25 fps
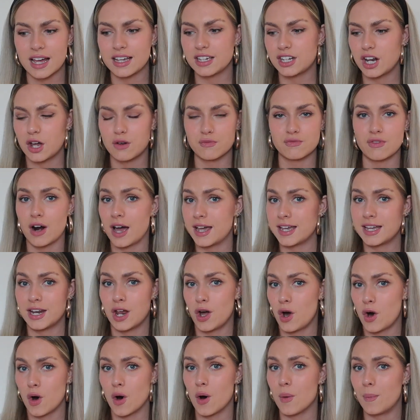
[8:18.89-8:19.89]
you know, writing
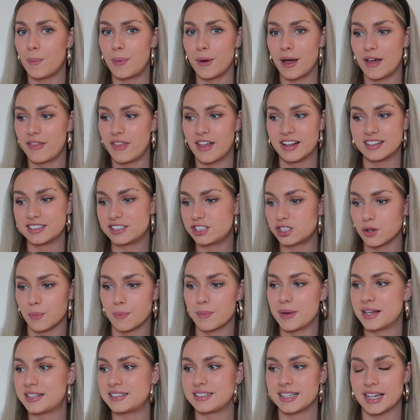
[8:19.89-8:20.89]
it up and then
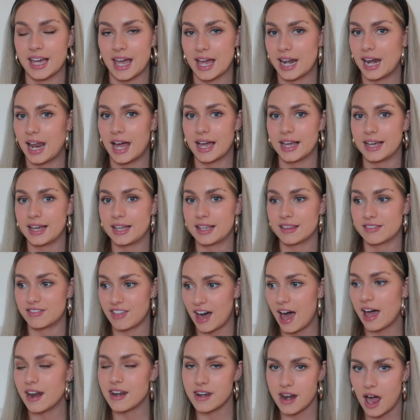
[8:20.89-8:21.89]
submitting it like
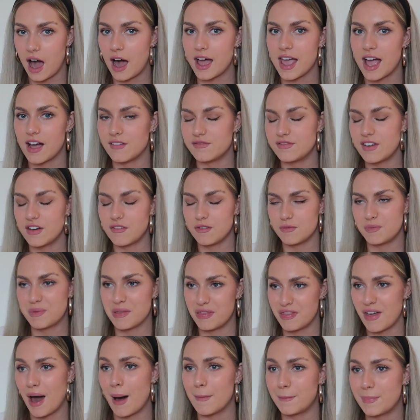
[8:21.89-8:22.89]
that night. I've never been
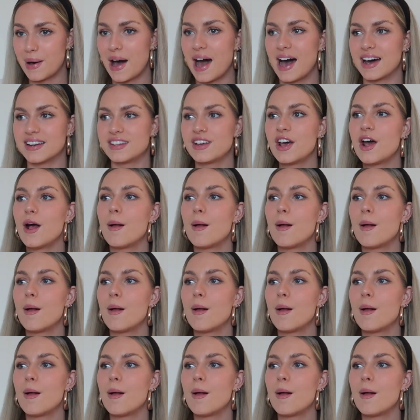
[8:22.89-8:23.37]
that bad.